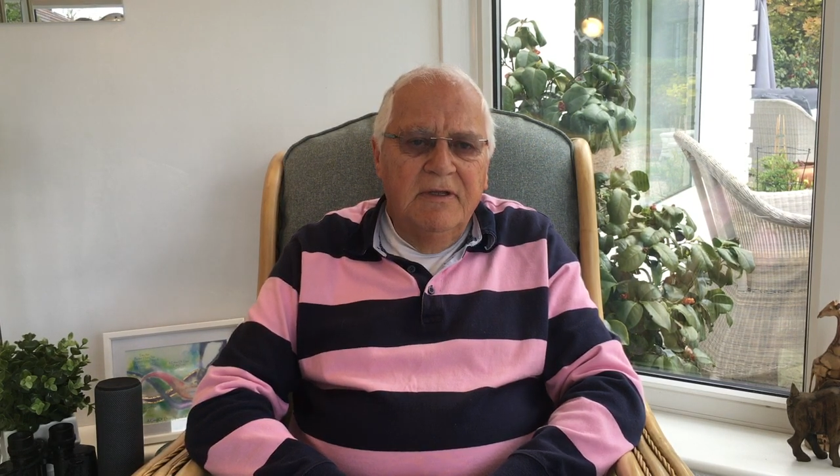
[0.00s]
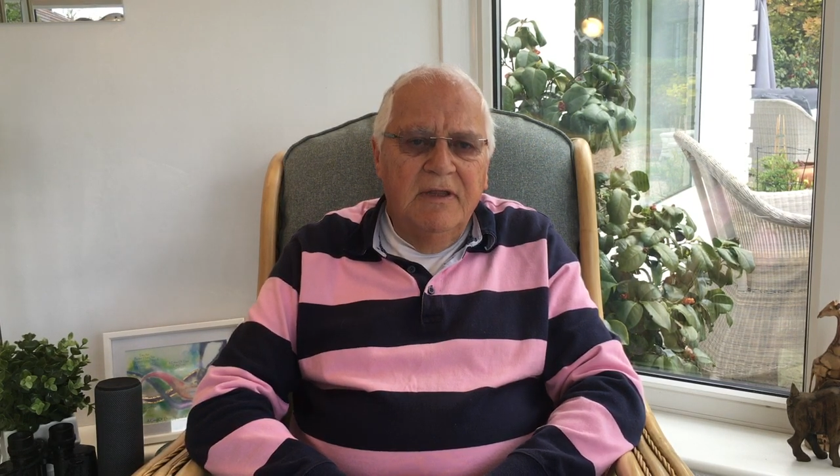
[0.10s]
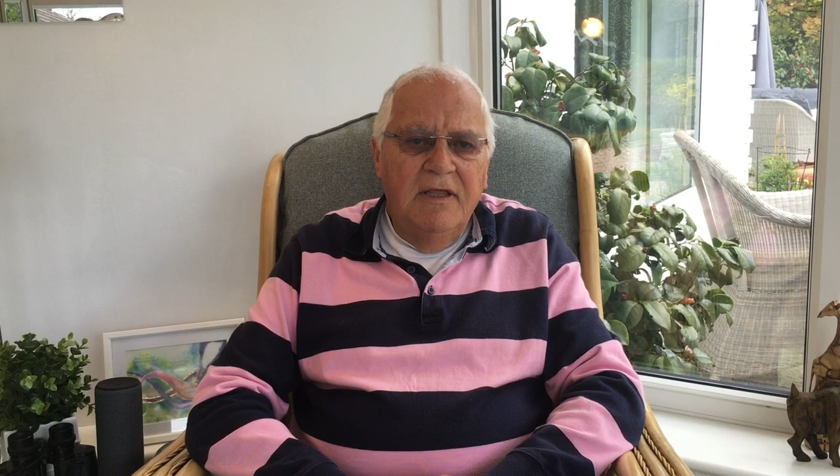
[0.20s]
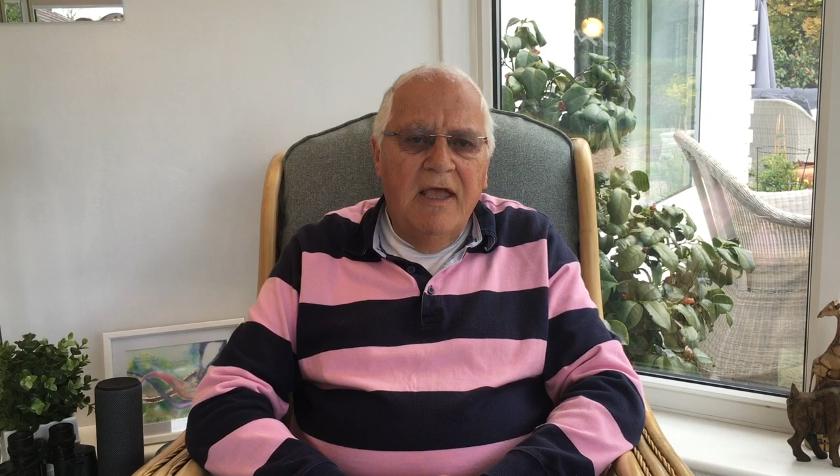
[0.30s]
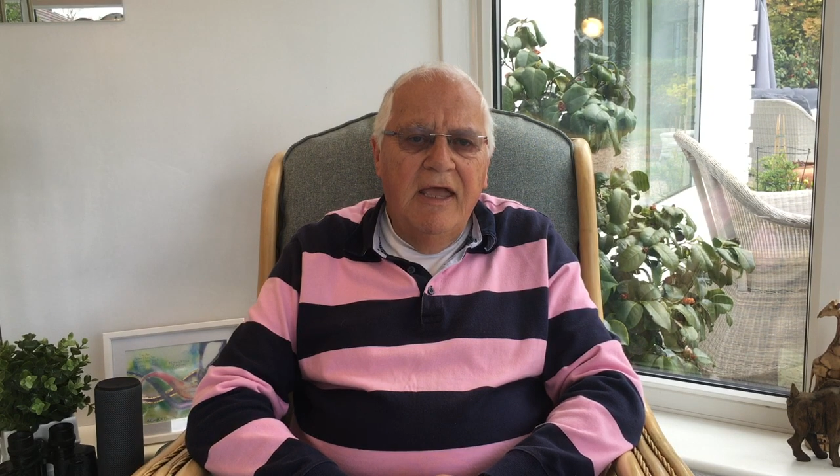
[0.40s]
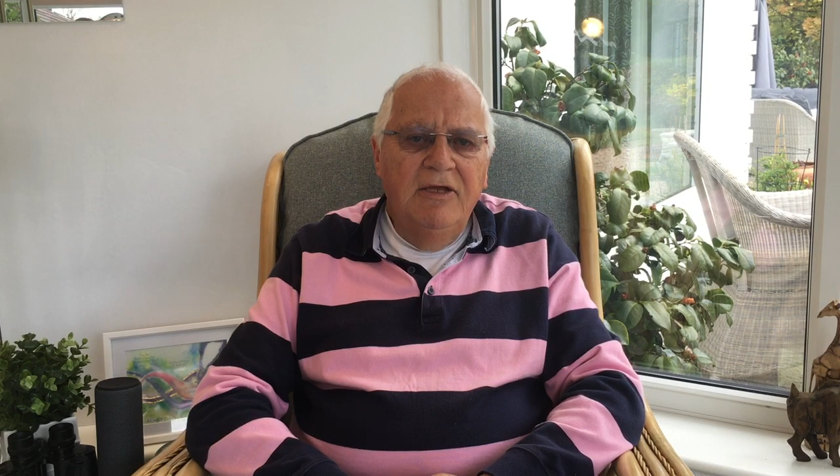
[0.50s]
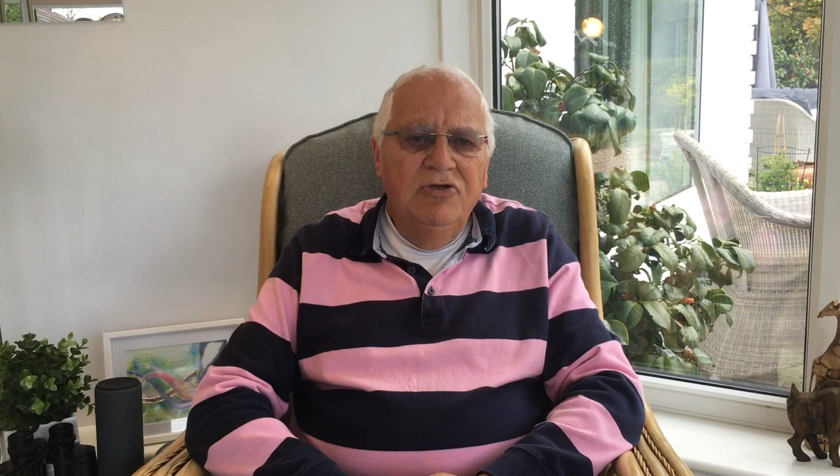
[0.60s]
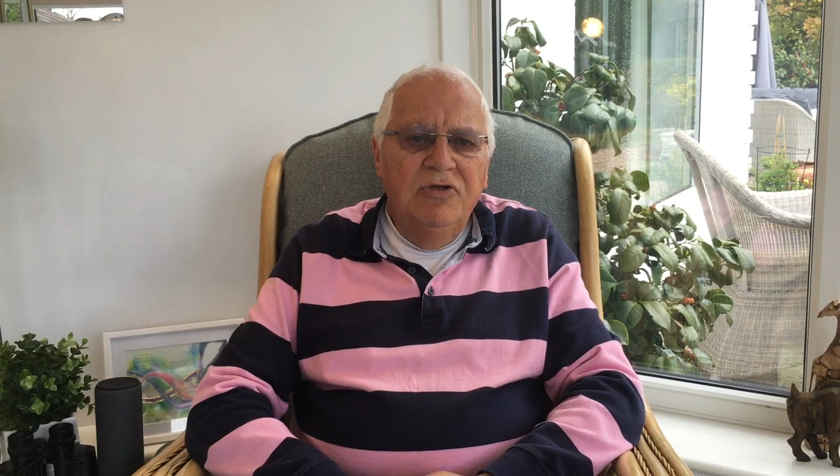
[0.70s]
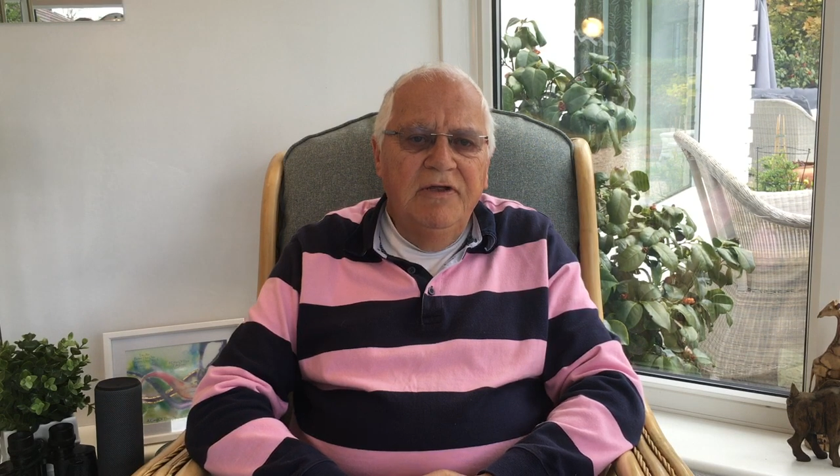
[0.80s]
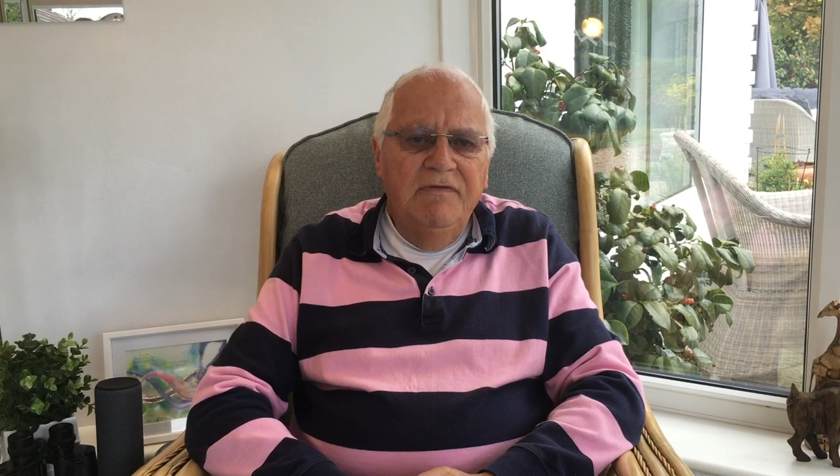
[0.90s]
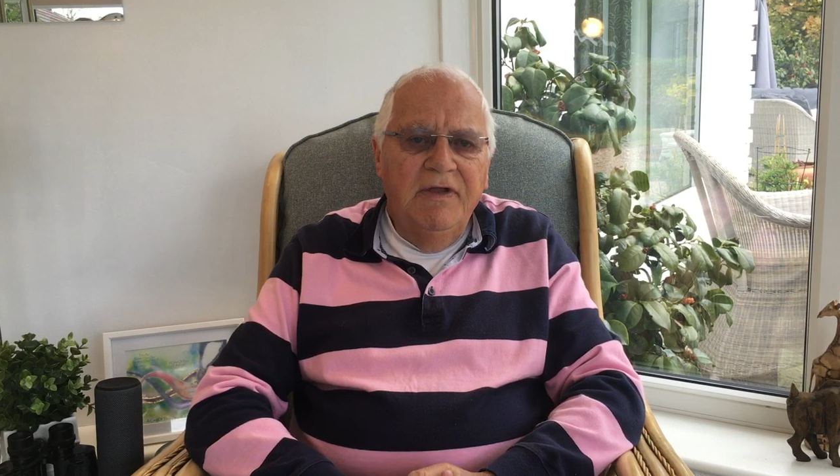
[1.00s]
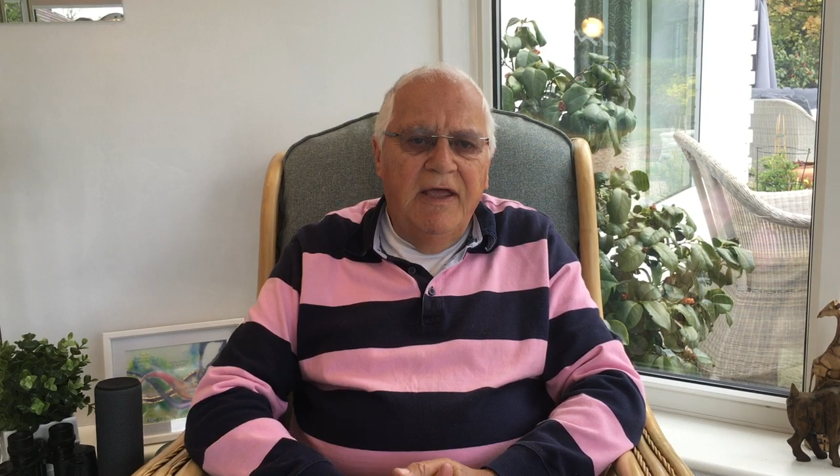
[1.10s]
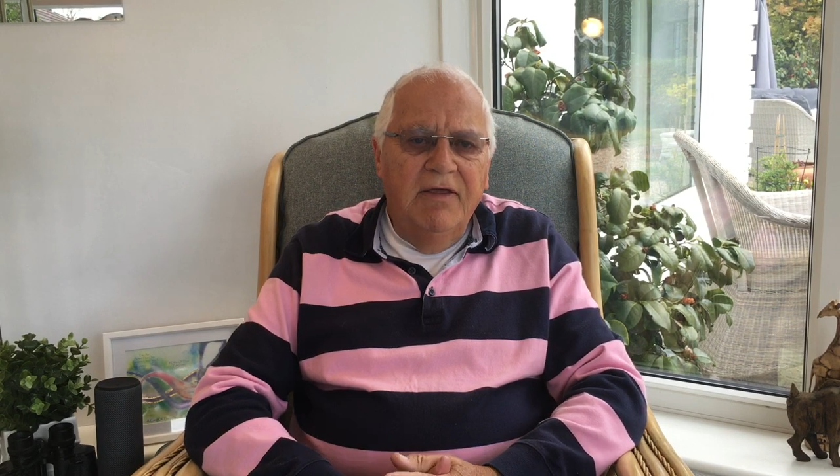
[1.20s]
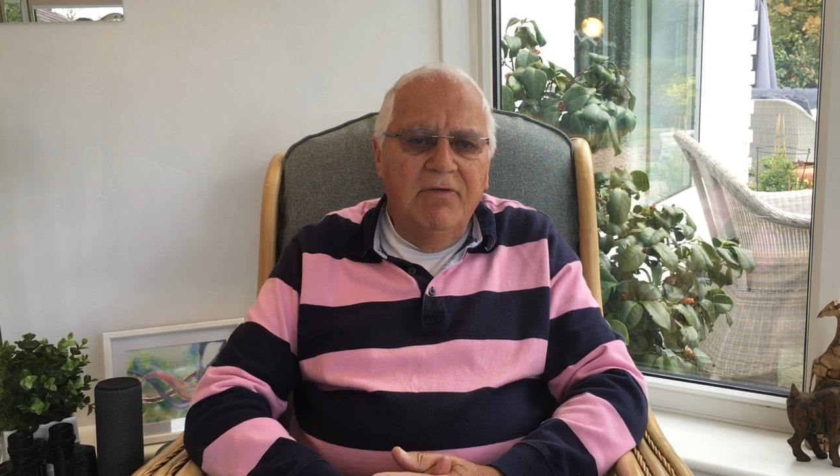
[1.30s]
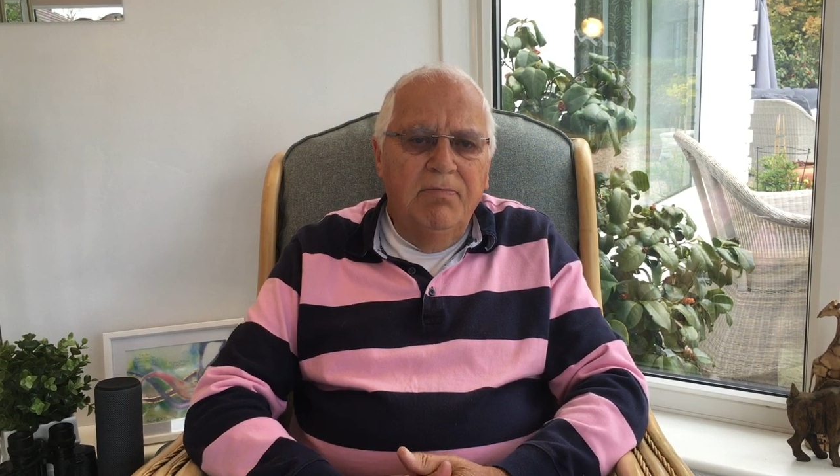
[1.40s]
the angel of
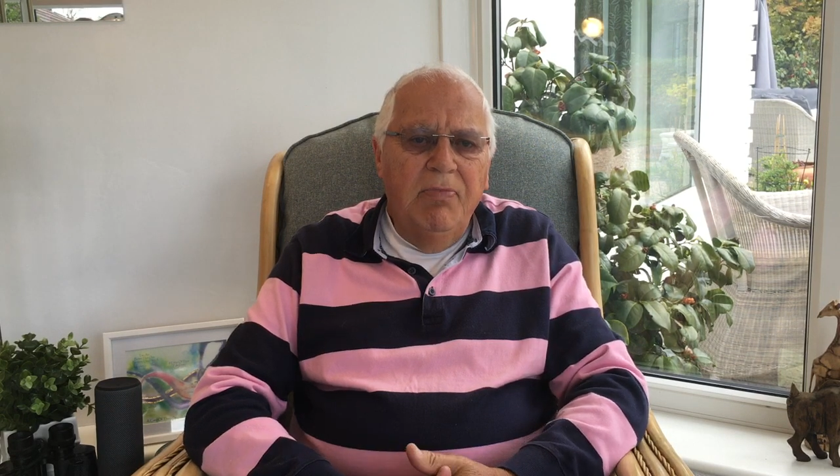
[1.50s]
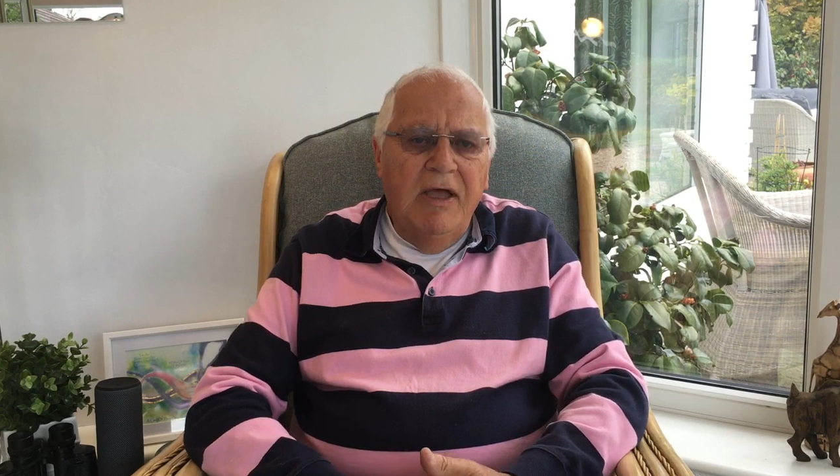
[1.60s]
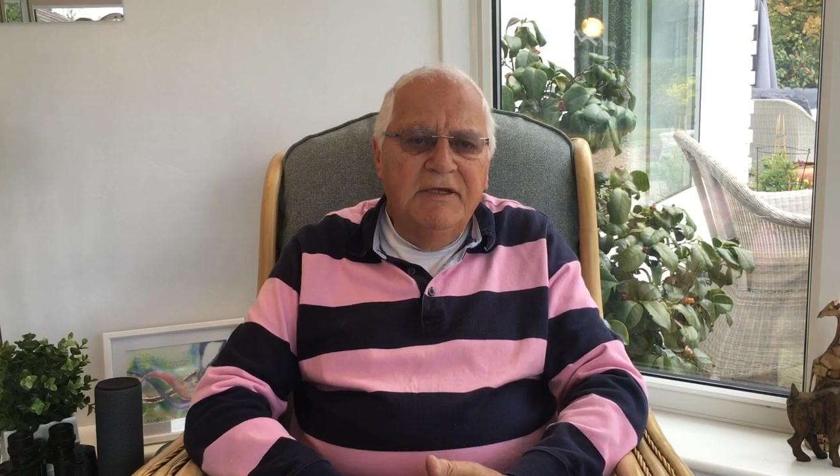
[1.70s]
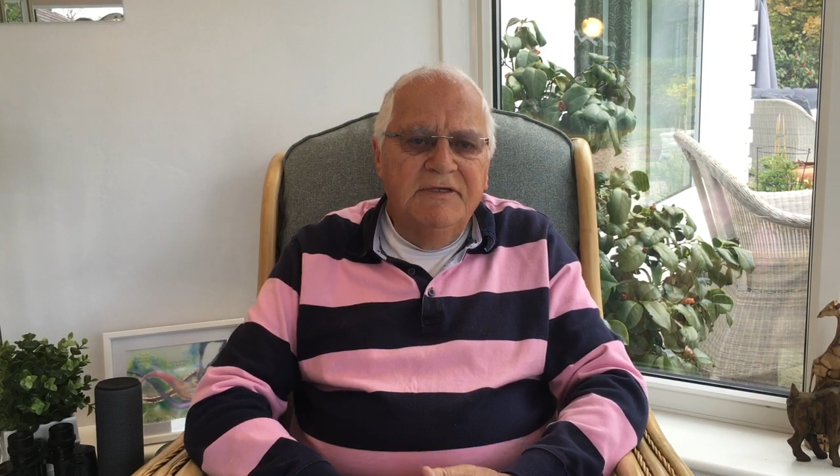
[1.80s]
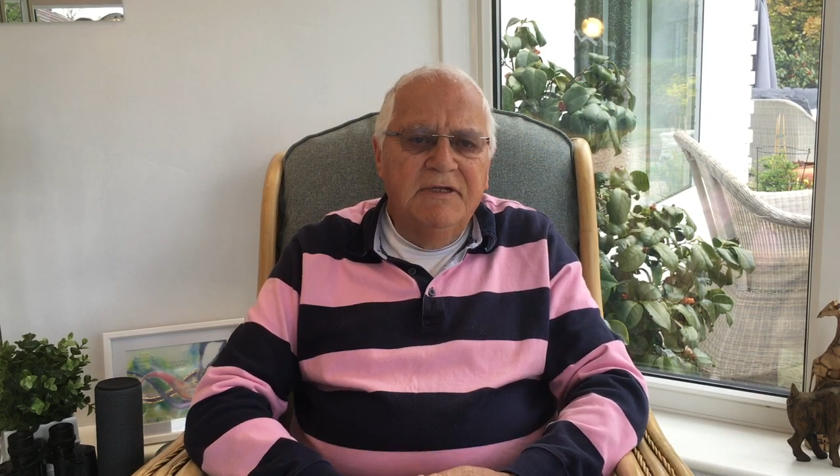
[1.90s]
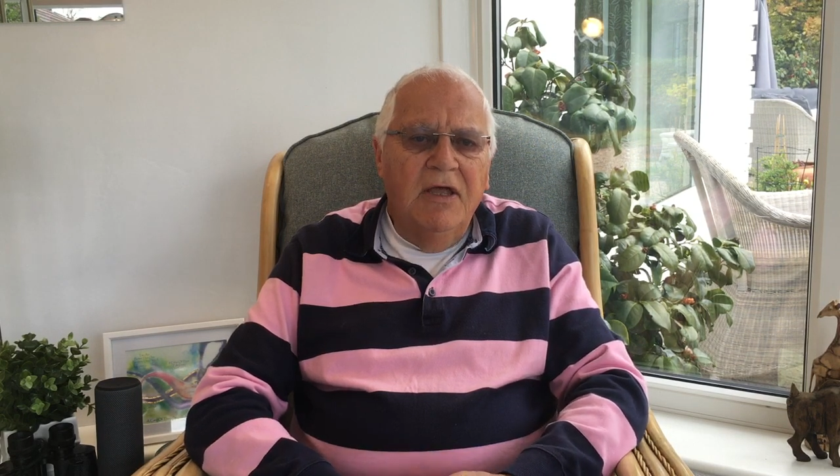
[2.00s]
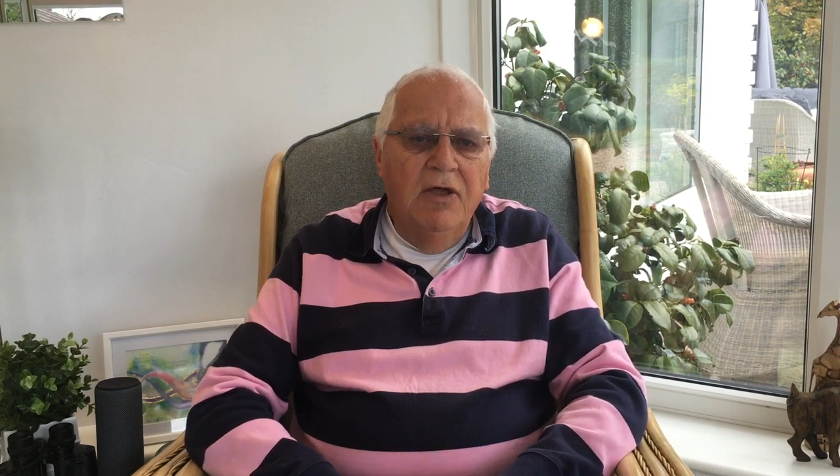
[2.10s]
death passed